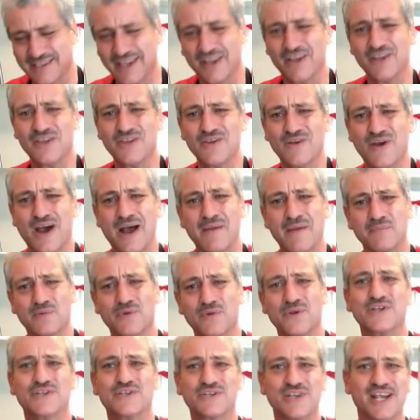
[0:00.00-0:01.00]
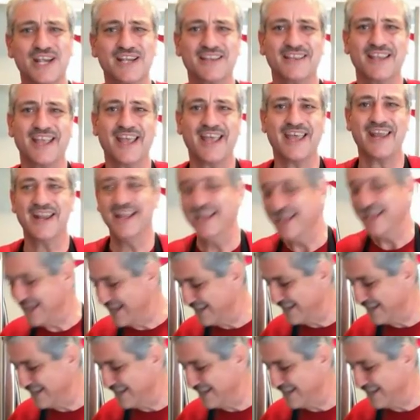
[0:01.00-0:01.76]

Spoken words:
tell you I appreciate that.